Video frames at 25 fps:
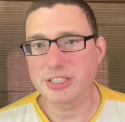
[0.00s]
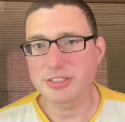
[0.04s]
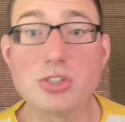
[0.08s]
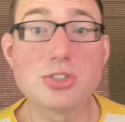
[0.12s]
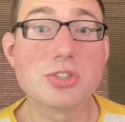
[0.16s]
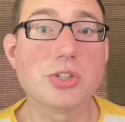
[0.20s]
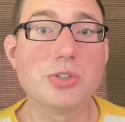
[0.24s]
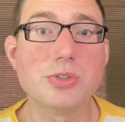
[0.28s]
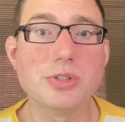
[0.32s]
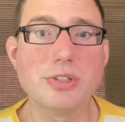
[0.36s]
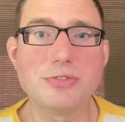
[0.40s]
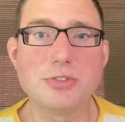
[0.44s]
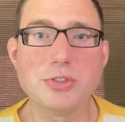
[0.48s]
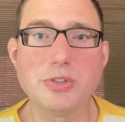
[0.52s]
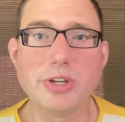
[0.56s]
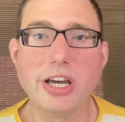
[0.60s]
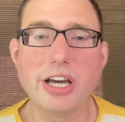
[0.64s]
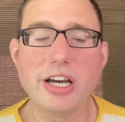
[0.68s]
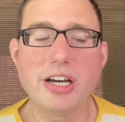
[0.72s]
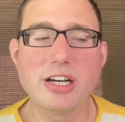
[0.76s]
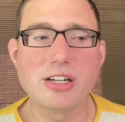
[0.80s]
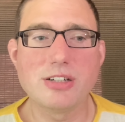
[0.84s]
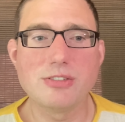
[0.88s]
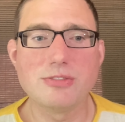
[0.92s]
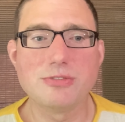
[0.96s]
So if you
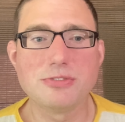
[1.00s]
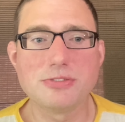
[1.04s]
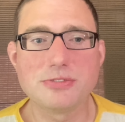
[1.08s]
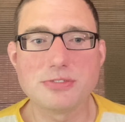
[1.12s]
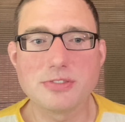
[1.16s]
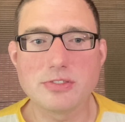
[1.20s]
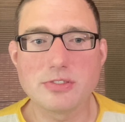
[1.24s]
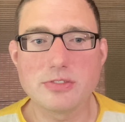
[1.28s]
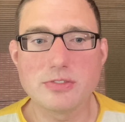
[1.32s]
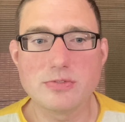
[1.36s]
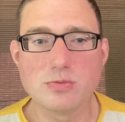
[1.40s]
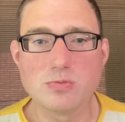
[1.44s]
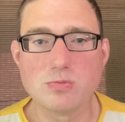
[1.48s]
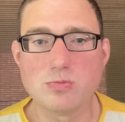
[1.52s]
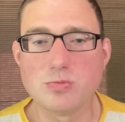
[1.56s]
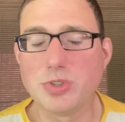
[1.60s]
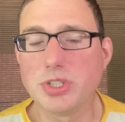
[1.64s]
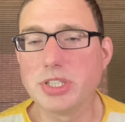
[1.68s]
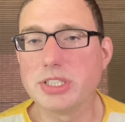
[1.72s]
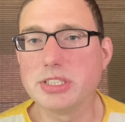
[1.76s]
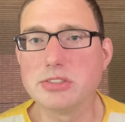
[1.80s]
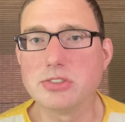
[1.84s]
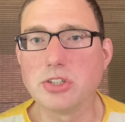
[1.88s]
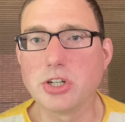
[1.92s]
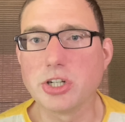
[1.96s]
have really
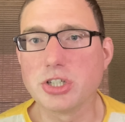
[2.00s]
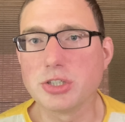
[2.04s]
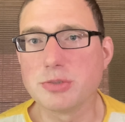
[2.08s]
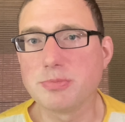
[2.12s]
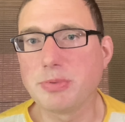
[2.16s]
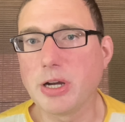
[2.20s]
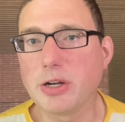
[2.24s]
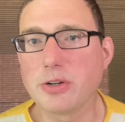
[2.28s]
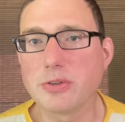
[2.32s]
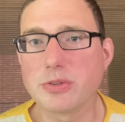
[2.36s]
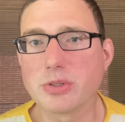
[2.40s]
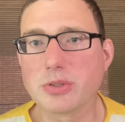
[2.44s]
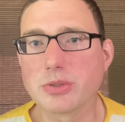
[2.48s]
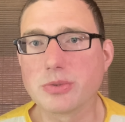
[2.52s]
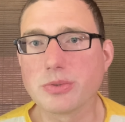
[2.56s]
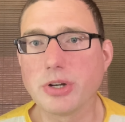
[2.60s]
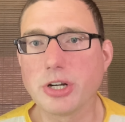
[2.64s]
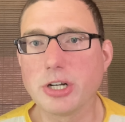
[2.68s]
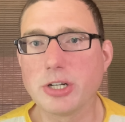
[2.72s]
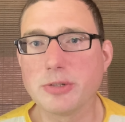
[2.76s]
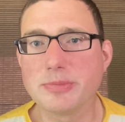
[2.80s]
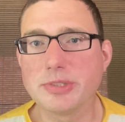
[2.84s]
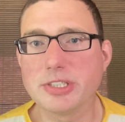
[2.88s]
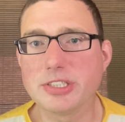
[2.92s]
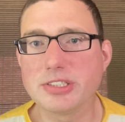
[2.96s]
large power
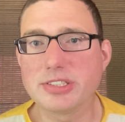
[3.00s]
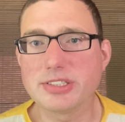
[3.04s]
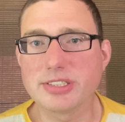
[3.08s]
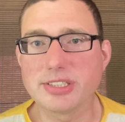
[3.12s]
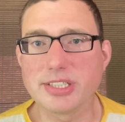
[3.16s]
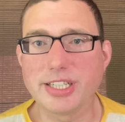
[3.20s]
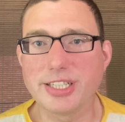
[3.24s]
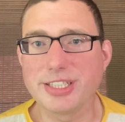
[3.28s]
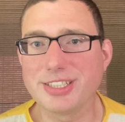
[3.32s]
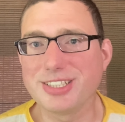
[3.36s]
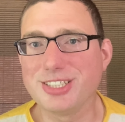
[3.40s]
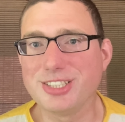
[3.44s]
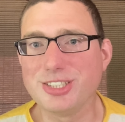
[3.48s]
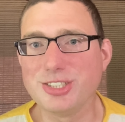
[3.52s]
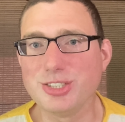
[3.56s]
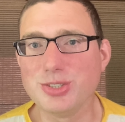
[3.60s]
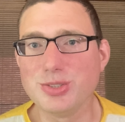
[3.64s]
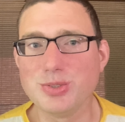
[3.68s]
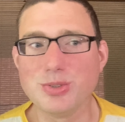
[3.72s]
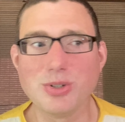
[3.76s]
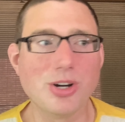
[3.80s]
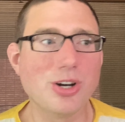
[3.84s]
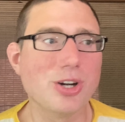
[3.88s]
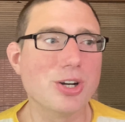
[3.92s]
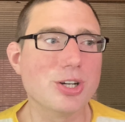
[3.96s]
requirements, like you
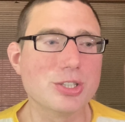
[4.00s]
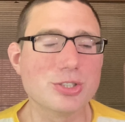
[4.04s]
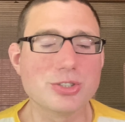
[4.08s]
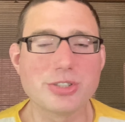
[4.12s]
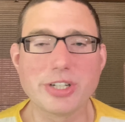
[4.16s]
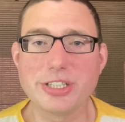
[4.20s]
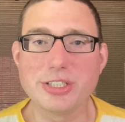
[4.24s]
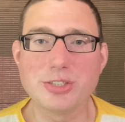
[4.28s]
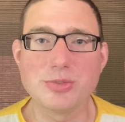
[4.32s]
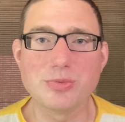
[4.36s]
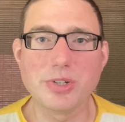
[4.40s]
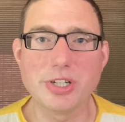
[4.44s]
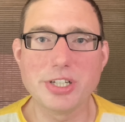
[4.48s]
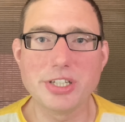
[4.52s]
are trying to run